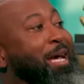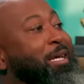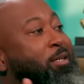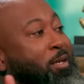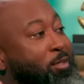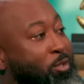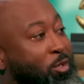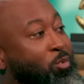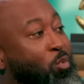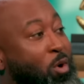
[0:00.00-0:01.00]
he does
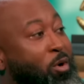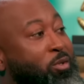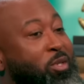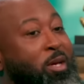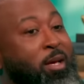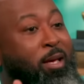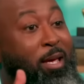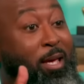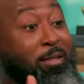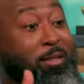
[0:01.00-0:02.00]
good works,
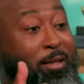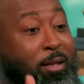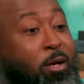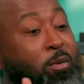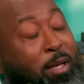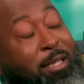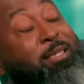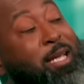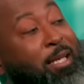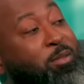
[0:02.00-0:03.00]
it's literally
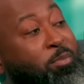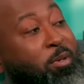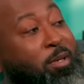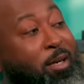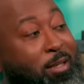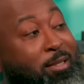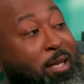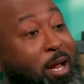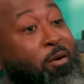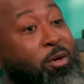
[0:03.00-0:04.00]
textbook, a
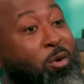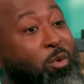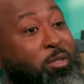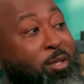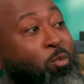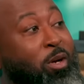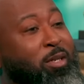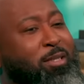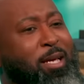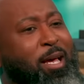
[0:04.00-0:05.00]
scenario where someone
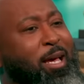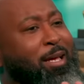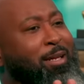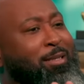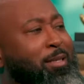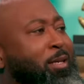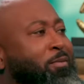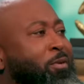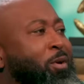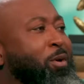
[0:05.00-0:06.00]
could say, hey, let's
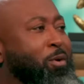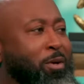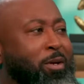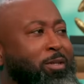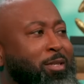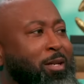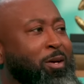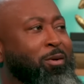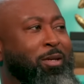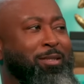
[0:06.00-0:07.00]
leave Cornelius
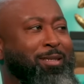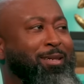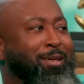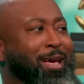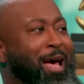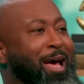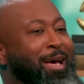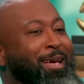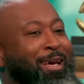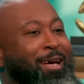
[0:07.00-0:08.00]
alone, he's a good
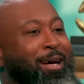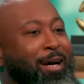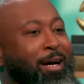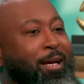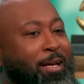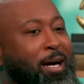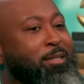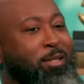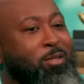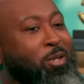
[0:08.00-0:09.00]
guy. And
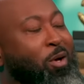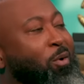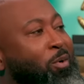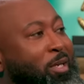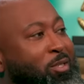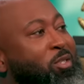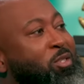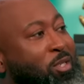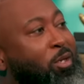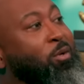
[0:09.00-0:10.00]
God says, no, he
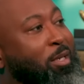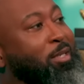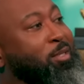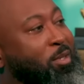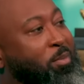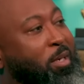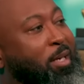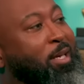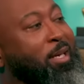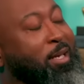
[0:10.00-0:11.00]
still needs to
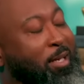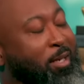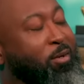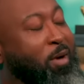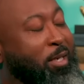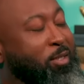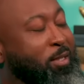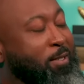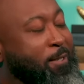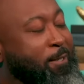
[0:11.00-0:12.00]
be in Christ
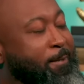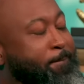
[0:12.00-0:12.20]
Jesus.